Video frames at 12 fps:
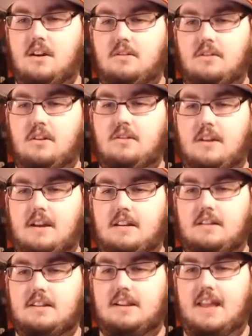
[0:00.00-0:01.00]
Oh, okay,
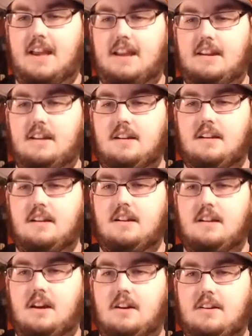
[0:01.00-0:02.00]
delay.
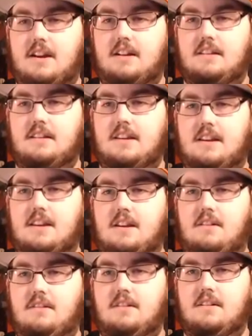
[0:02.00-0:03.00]
Okay, thank
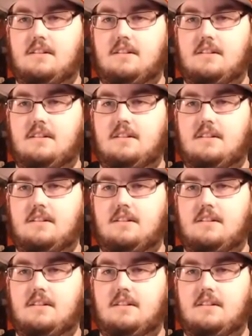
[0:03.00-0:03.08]
you.